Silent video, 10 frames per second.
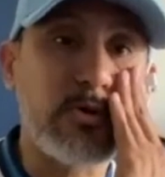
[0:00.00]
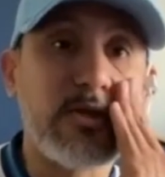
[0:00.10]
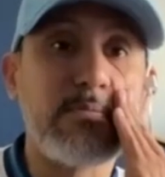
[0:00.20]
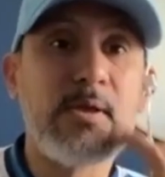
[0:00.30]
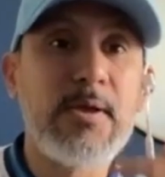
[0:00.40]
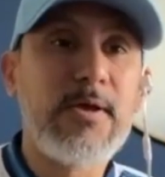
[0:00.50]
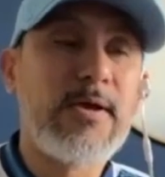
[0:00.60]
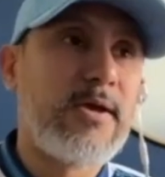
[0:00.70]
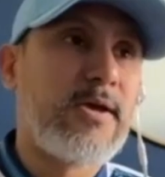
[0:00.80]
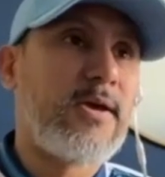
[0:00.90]
them.
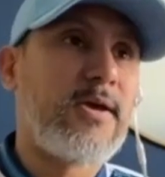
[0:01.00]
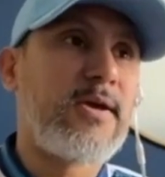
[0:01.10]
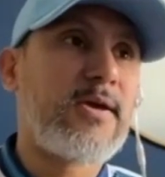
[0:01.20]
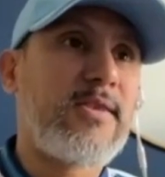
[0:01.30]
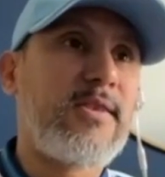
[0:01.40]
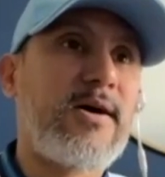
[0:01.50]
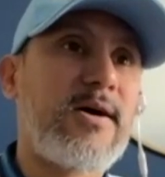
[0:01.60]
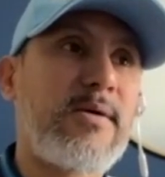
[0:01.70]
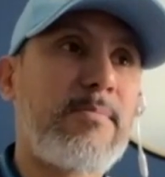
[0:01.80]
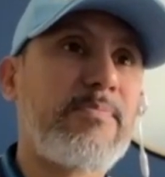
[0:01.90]
And
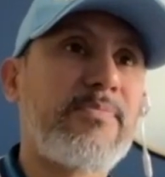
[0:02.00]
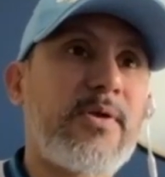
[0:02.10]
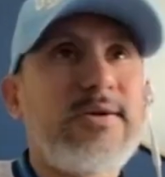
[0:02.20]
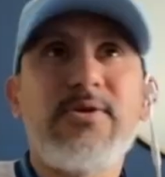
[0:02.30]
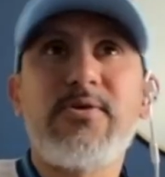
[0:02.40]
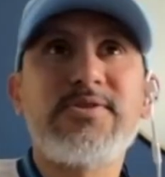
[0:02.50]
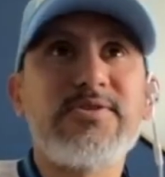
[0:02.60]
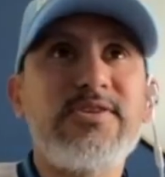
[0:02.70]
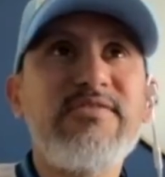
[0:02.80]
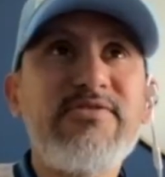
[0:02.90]
it's
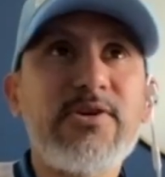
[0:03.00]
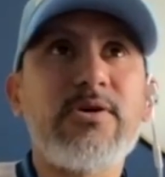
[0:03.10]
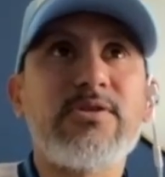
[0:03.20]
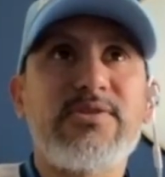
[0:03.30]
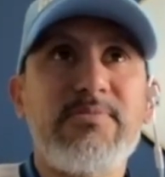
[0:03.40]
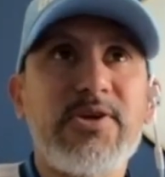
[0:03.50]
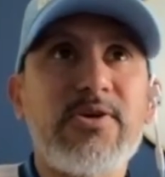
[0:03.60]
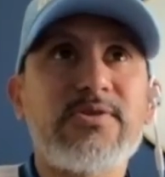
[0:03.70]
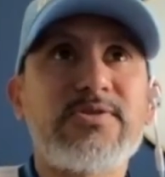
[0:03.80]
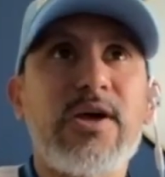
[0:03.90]
difficult
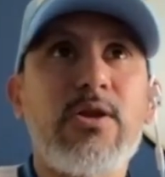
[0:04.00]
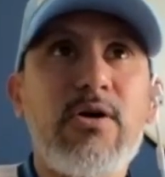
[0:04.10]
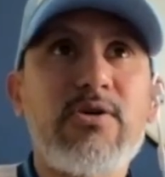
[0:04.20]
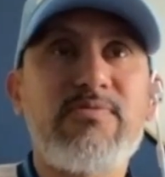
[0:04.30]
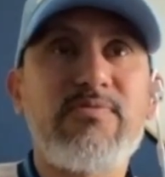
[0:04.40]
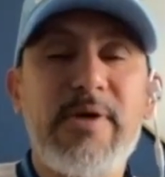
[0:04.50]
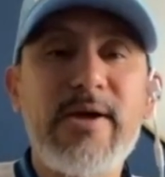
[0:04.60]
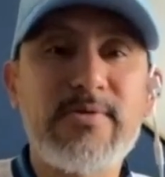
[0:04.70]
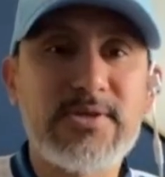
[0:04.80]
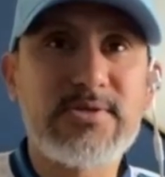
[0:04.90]
because a lot of
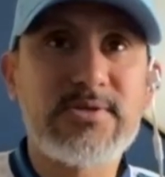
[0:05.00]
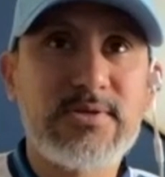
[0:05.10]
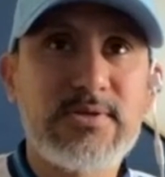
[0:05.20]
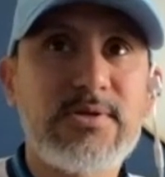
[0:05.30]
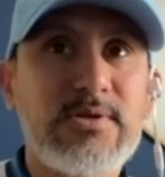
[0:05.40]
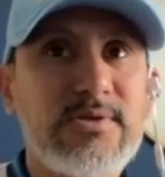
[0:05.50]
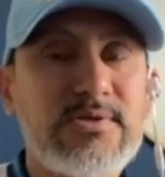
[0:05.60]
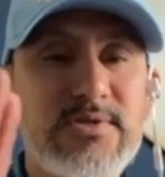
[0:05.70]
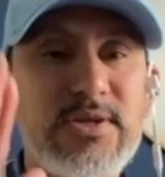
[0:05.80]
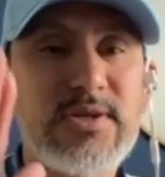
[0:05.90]
parents
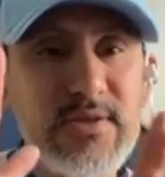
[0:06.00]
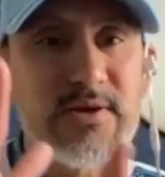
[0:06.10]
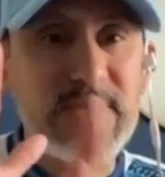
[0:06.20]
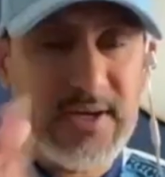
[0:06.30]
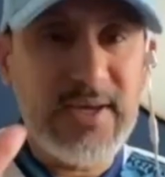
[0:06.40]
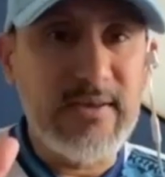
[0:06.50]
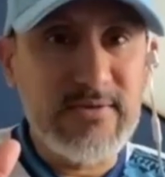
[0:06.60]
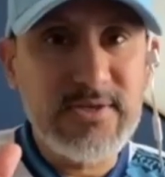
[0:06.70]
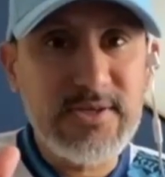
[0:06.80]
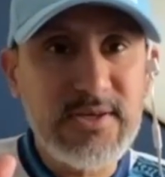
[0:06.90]
see their
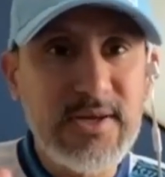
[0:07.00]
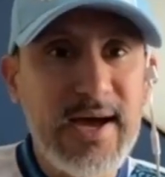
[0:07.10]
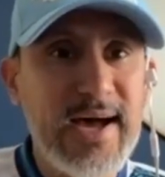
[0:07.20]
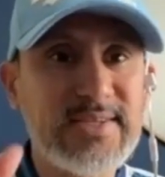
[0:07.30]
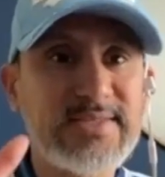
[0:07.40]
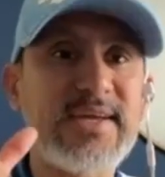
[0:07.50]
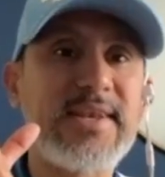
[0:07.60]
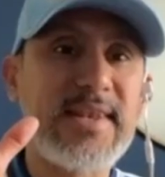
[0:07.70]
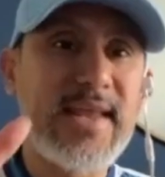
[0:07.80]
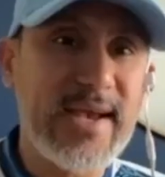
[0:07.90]
kids as the
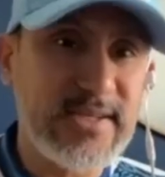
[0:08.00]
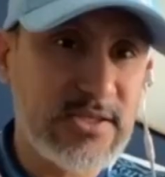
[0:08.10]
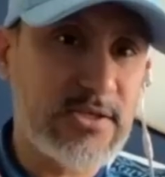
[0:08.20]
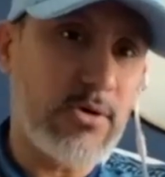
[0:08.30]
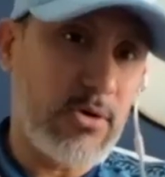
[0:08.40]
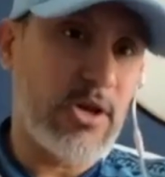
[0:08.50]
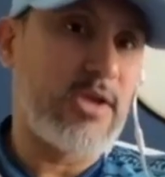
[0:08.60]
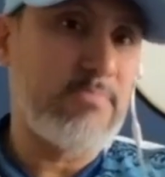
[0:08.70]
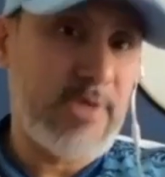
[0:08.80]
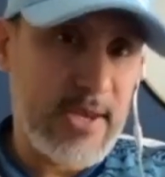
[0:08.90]
next
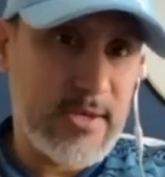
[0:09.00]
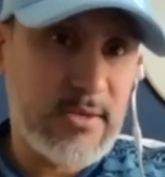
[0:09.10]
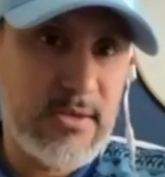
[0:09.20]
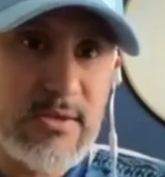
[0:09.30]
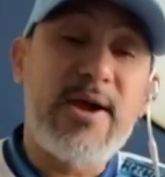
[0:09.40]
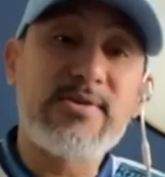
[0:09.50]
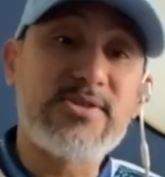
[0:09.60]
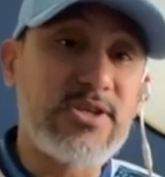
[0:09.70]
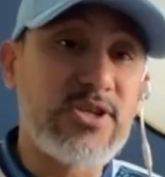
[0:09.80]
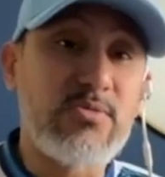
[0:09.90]
Olympian.
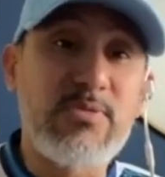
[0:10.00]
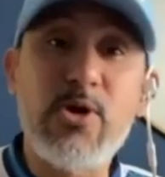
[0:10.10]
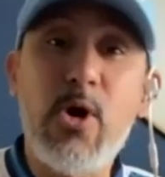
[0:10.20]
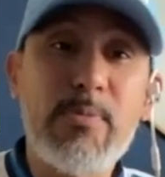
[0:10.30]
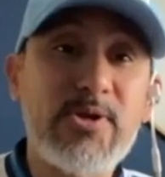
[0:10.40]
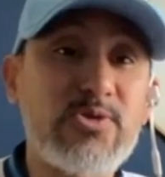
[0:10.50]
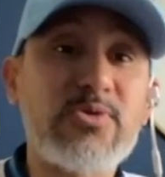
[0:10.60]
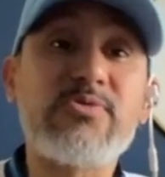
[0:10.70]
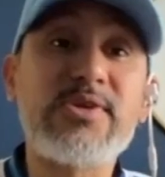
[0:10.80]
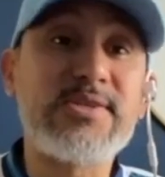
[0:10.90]
Parents need to be open to
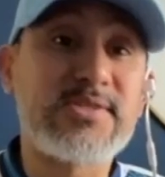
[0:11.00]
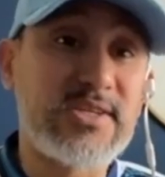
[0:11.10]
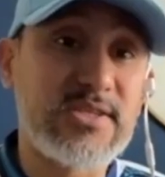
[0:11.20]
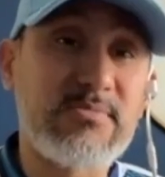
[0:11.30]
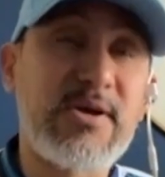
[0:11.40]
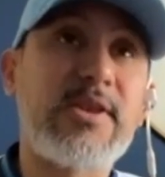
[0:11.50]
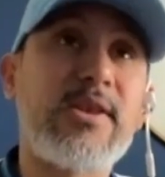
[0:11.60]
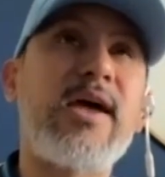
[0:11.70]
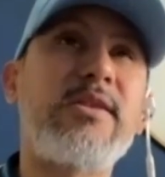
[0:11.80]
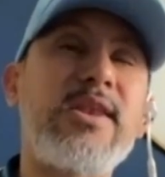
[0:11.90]
criticism,
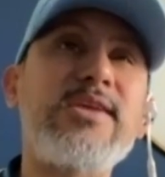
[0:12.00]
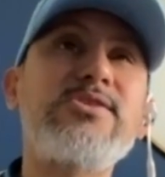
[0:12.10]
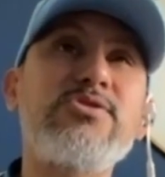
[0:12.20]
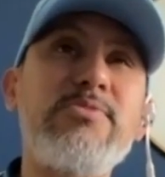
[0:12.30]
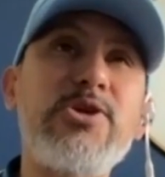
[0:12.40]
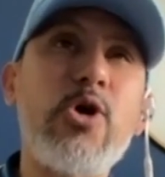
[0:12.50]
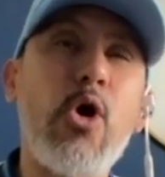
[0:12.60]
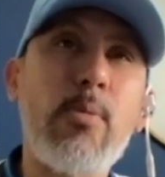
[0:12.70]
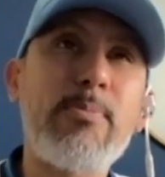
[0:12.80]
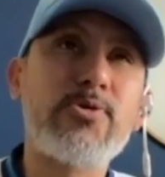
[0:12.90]
and need to be
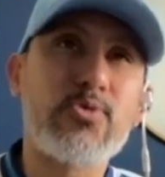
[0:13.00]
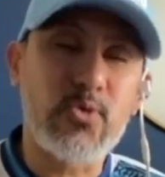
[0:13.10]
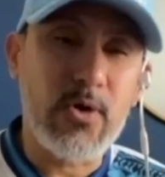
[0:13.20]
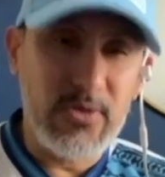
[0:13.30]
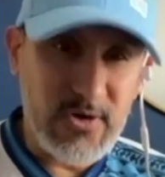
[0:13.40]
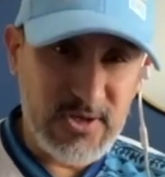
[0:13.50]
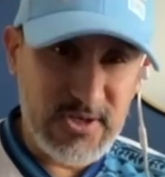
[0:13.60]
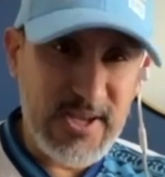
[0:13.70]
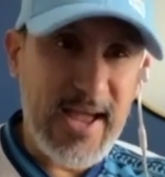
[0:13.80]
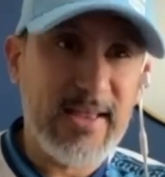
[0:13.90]
open to
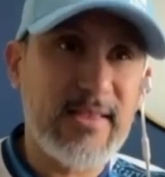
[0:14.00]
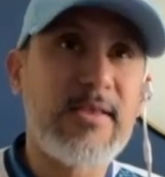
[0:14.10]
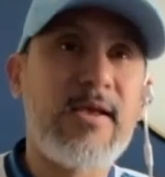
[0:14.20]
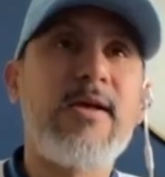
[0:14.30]
understand